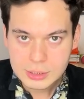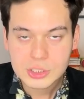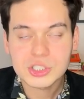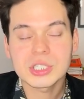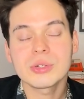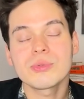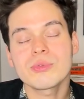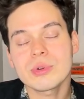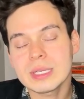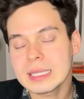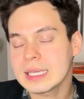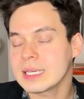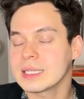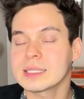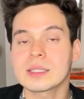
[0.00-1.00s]
She
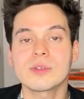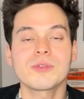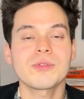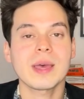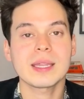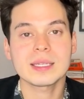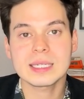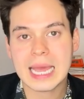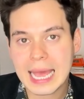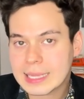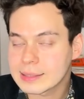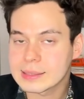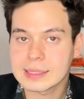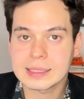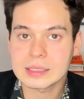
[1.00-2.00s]
really is a
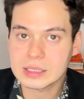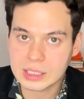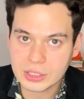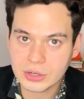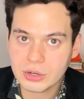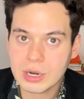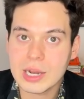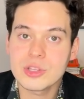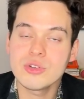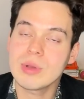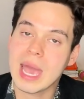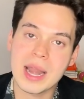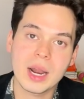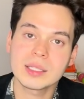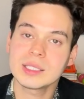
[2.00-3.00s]
fantastic singer, and you
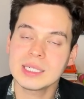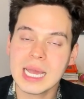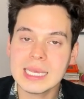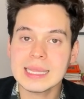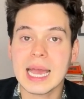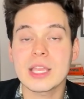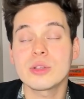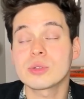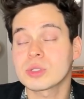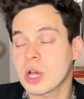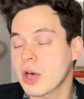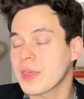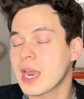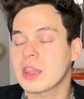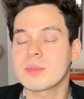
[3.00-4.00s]
cannot deny that. You
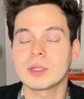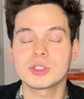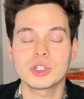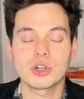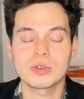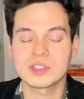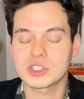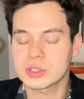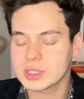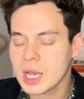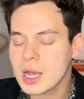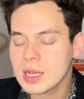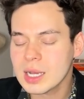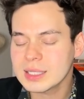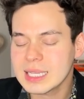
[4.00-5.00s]
saw that in the Malta Eurovision
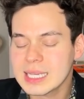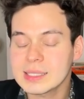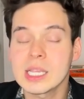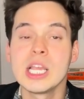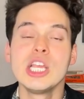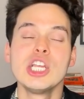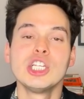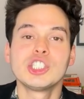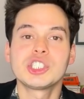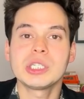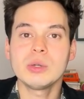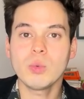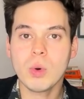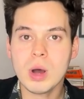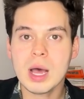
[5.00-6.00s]
Song Contest.
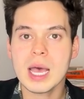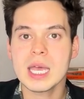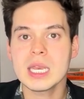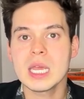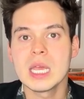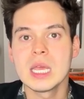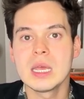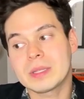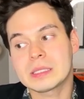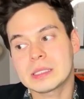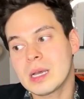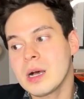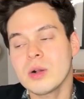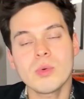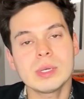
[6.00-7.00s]
She won. The
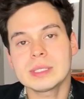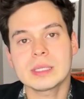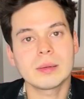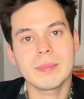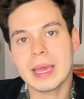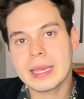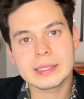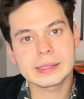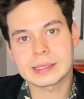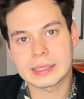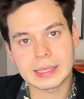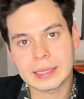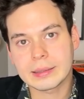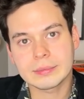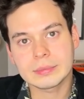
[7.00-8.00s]
song wasn't
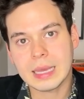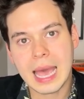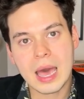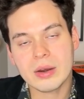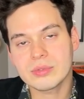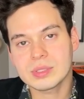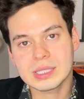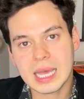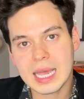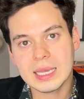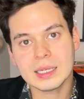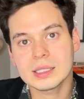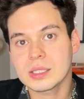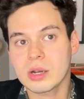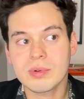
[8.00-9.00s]
amazing. Out of
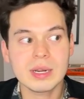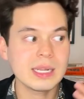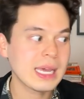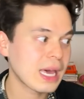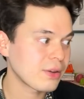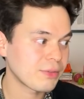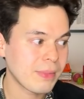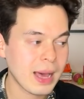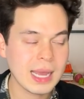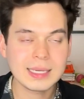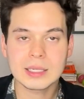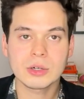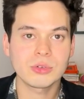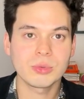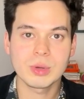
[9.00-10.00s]
sight, it's already out of
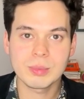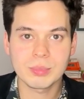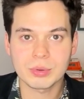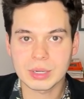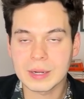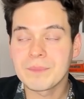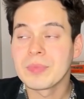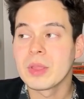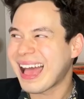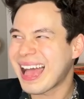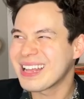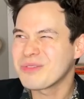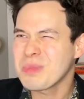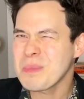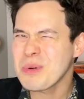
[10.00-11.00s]
mind. I don't remember it.
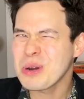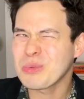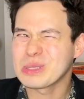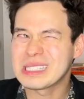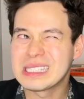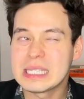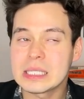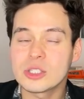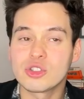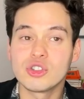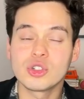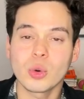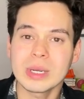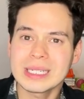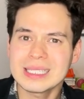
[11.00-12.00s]
I remember it was
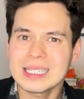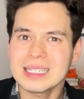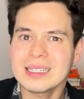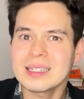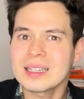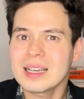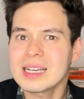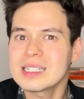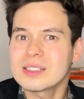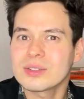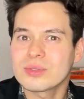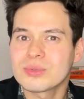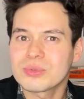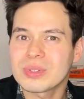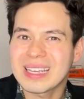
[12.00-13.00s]
disjointed and kind
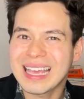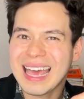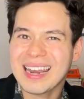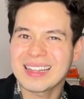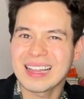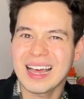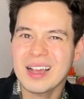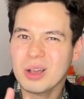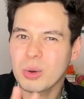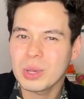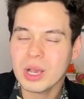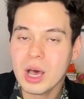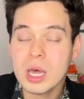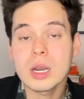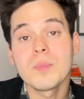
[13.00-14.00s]
of had a lot
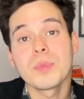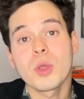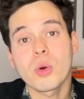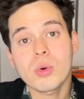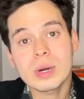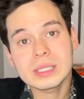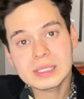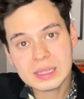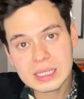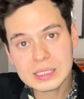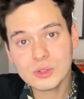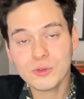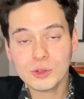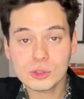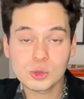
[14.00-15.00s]
going on, whereas
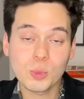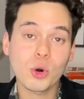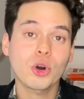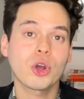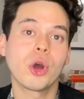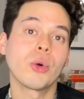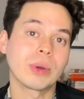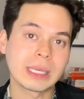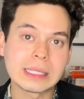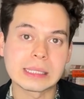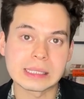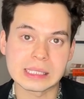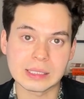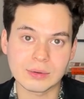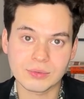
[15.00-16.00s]
this feels more
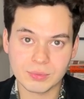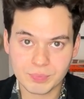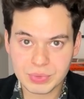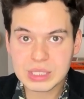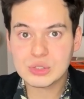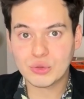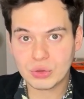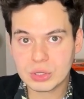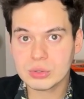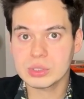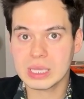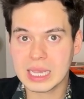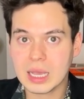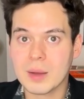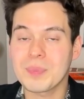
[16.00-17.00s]
cohesive this
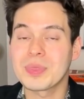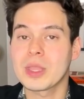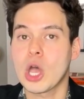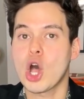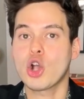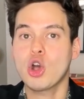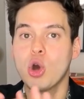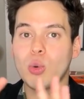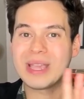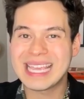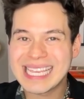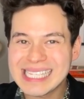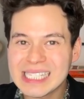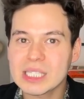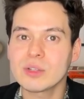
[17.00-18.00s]
feels like a
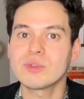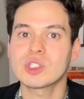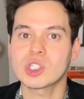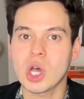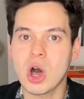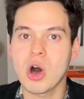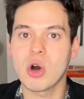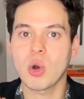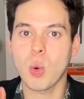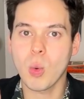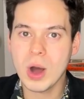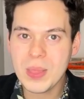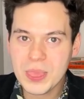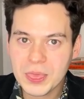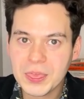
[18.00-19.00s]
cohesive song,
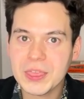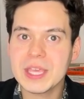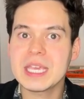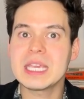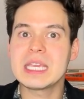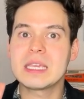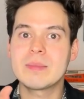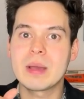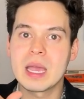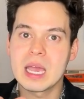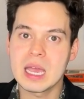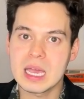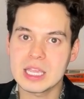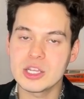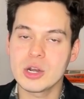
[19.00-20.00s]
one theme,
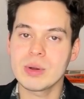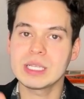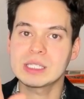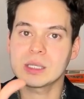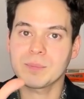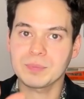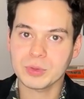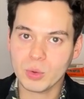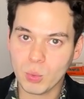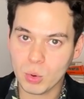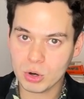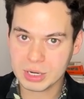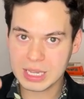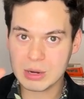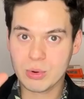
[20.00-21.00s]
you know, it's
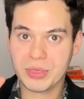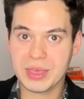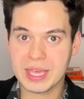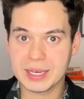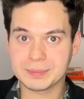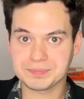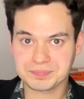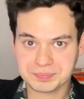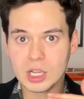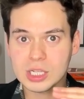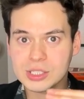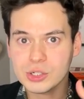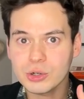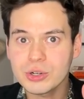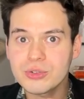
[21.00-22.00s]
working within
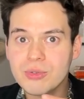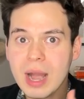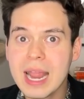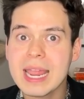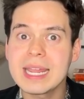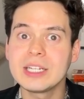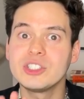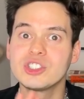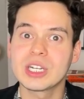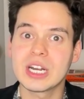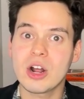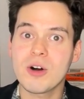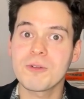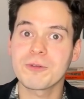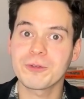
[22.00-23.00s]
a certain range and
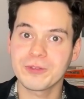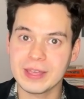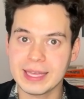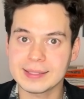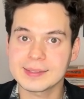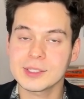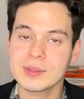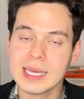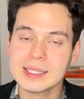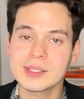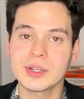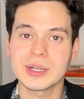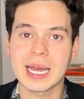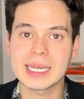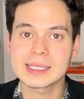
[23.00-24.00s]
it all fits. So
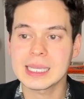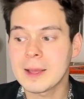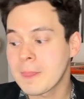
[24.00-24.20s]
that's all nice.